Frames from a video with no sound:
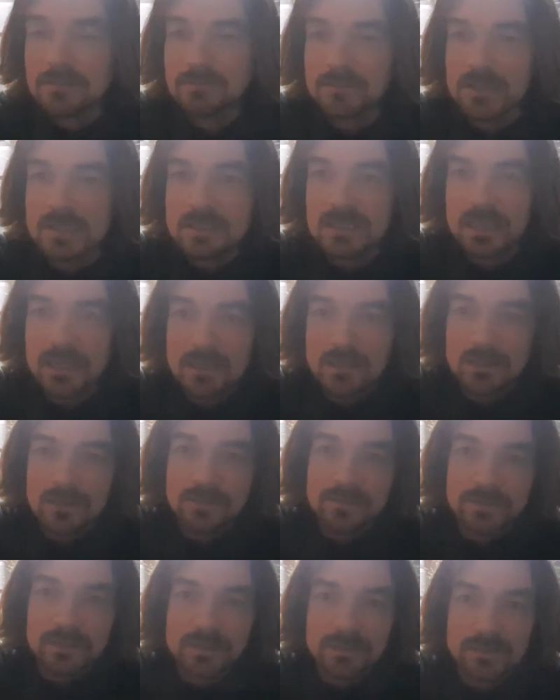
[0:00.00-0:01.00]
To start
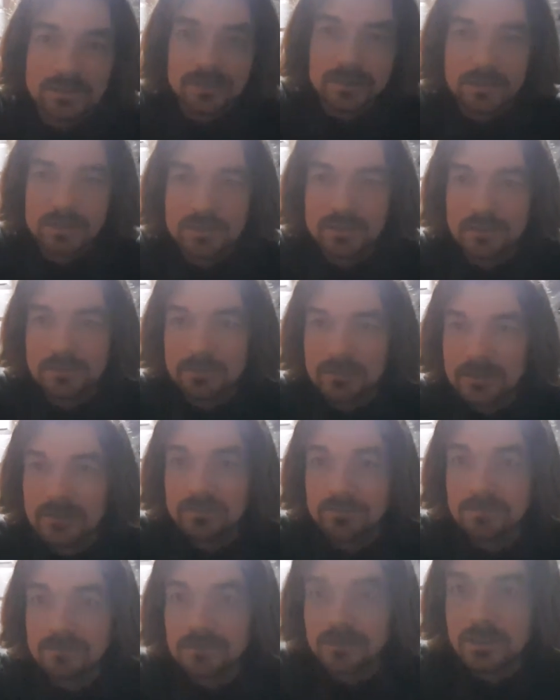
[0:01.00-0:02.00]
off, you're under
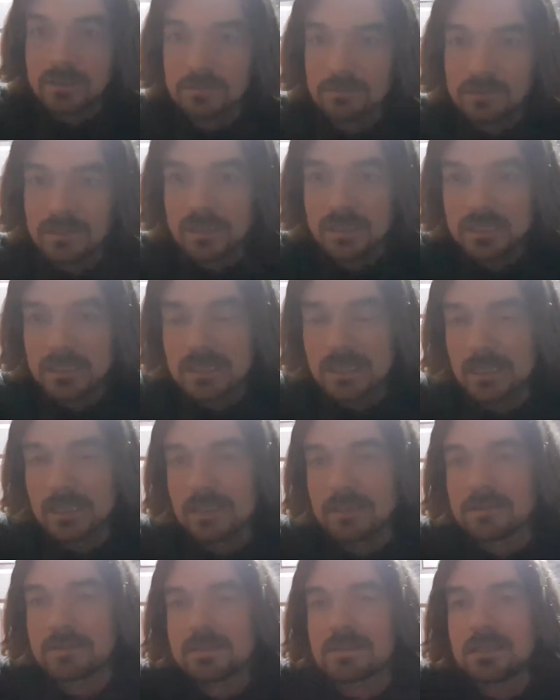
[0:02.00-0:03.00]
really
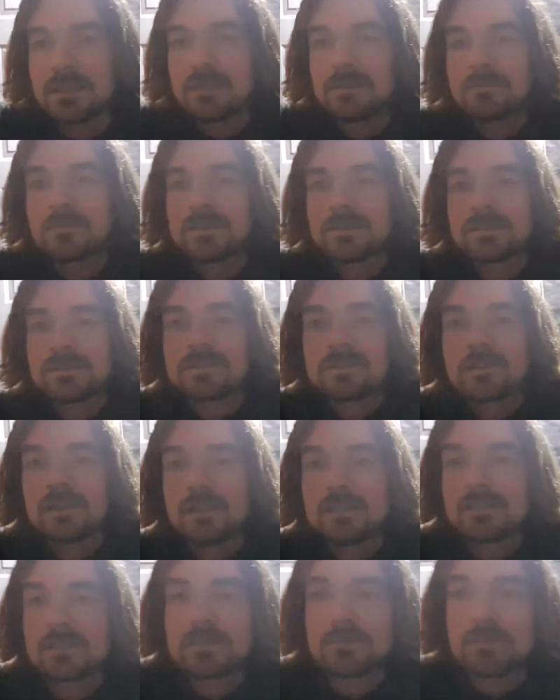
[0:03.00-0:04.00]
tight time constraints,